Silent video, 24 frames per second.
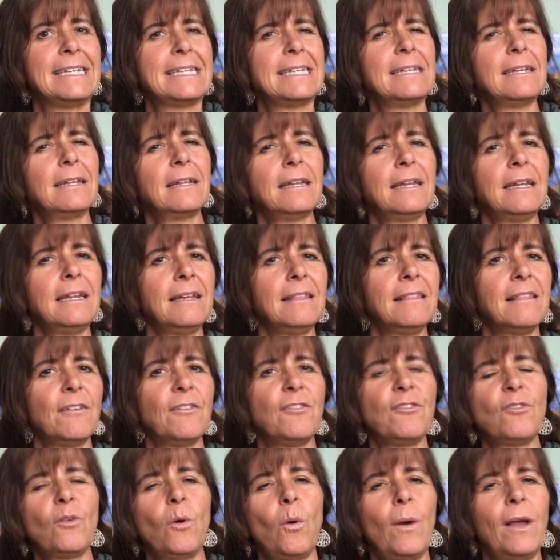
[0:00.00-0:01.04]
tilling the
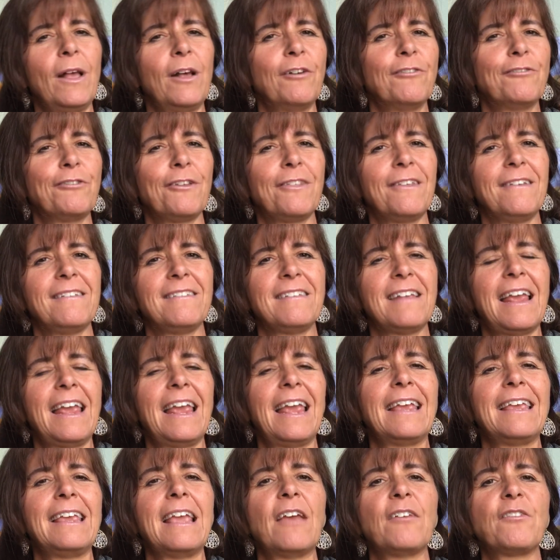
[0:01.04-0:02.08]
soil for the
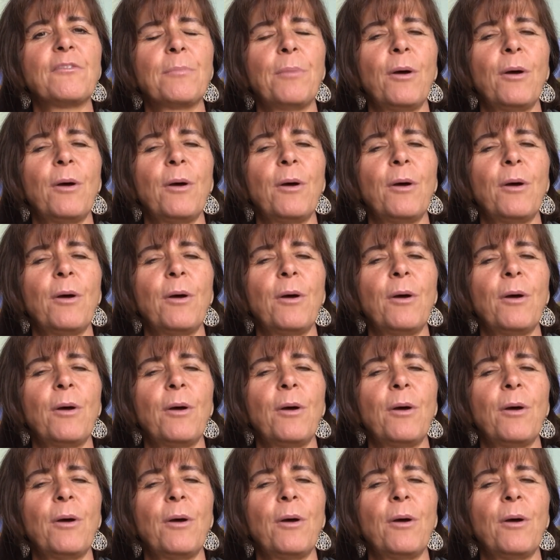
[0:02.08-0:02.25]
saying yes